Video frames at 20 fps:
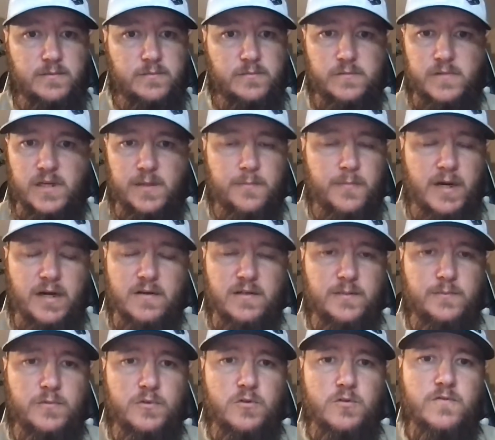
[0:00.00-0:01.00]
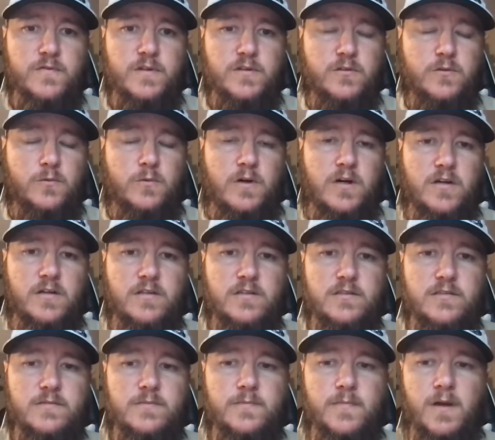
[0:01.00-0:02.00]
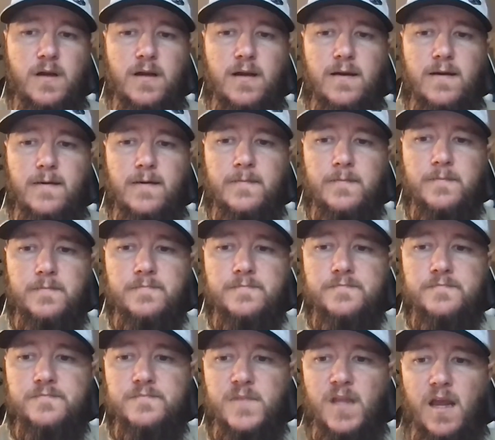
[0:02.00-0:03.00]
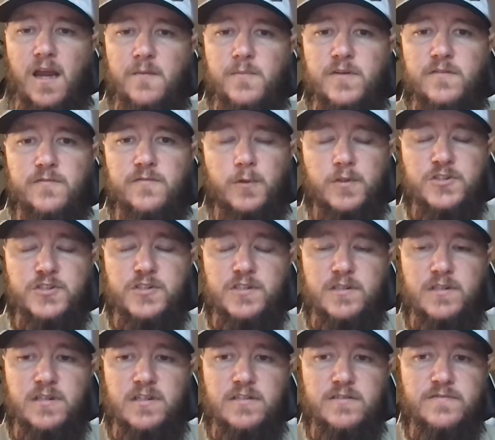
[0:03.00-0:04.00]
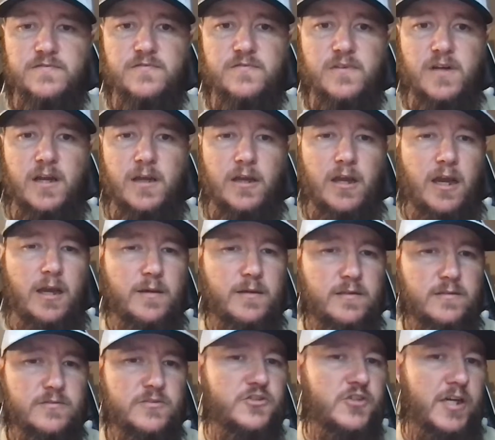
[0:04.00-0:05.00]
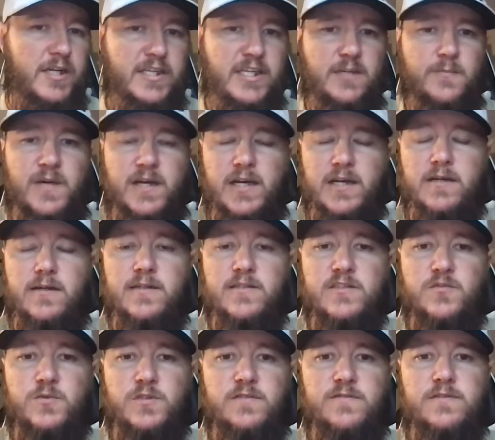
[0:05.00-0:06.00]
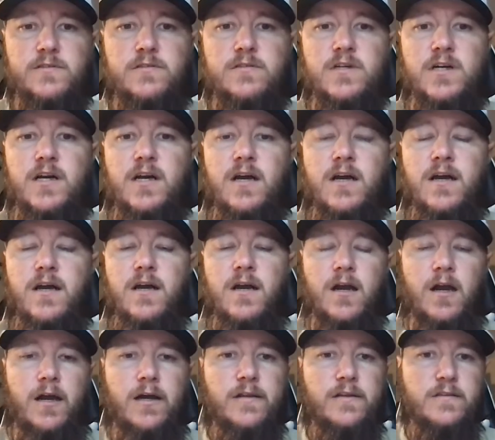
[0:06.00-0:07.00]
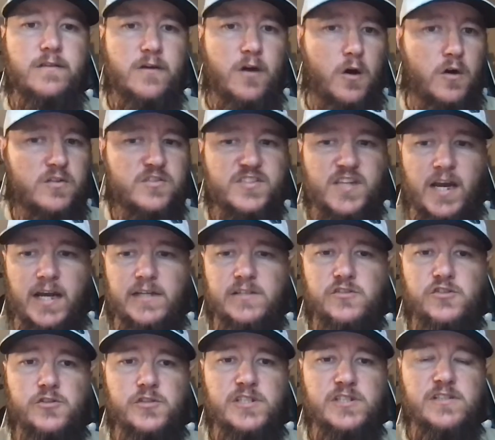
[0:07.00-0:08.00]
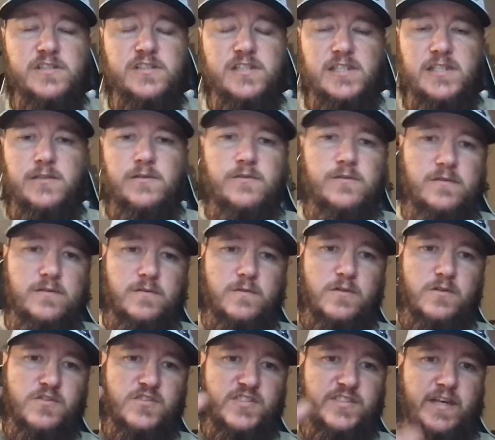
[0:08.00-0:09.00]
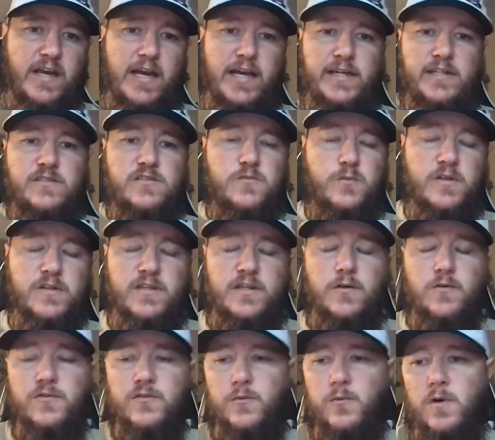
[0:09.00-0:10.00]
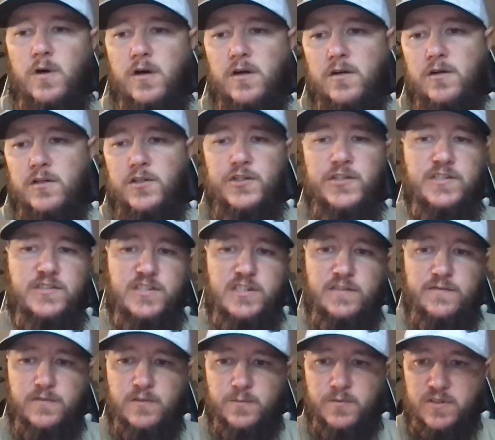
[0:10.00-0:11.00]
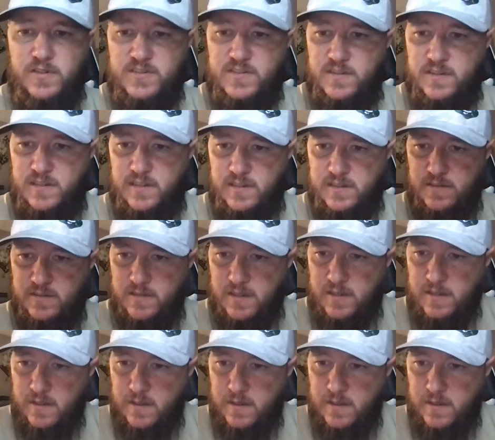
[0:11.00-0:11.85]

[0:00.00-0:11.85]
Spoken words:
They barely move underwater. I've been fortunate enough. I try to keep my head on a swivel. There are signs you can see. There's slides where they go in the water. You can see footprints and things.